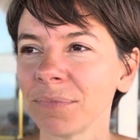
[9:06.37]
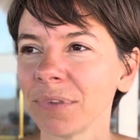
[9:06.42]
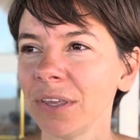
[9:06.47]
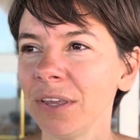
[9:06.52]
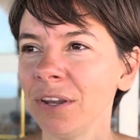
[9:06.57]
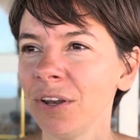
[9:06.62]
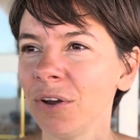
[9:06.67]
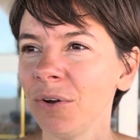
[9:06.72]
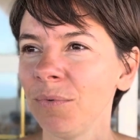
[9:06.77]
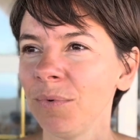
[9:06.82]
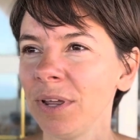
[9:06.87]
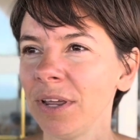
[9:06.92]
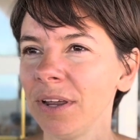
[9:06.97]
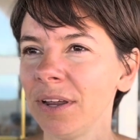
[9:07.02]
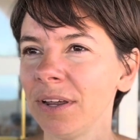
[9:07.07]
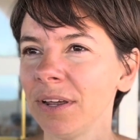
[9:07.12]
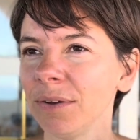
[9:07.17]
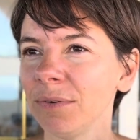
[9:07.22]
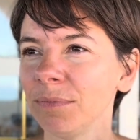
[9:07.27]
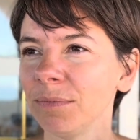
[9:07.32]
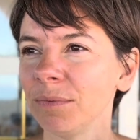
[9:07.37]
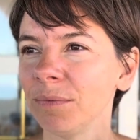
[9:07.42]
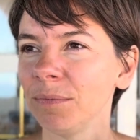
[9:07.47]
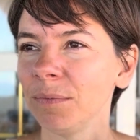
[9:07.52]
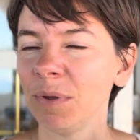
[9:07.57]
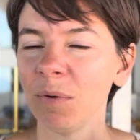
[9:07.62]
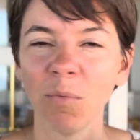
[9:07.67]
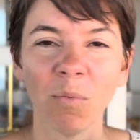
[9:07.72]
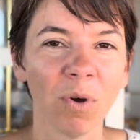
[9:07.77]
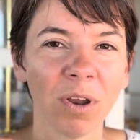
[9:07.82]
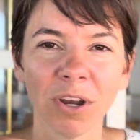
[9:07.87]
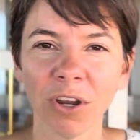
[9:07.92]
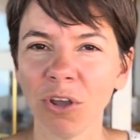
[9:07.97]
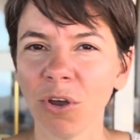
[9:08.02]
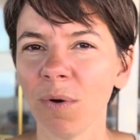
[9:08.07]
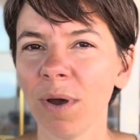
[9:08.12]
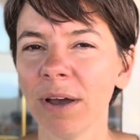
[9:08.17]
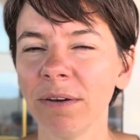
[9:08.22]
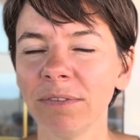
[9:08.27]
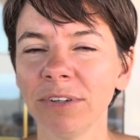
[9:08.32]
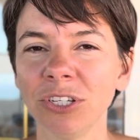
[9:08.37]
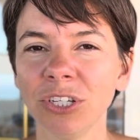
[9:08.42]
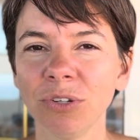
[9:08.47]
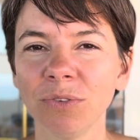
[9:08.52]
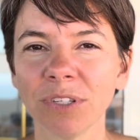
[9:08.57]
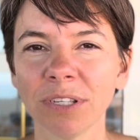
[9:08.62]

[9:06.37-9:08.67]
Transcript: you know, we want to go out and do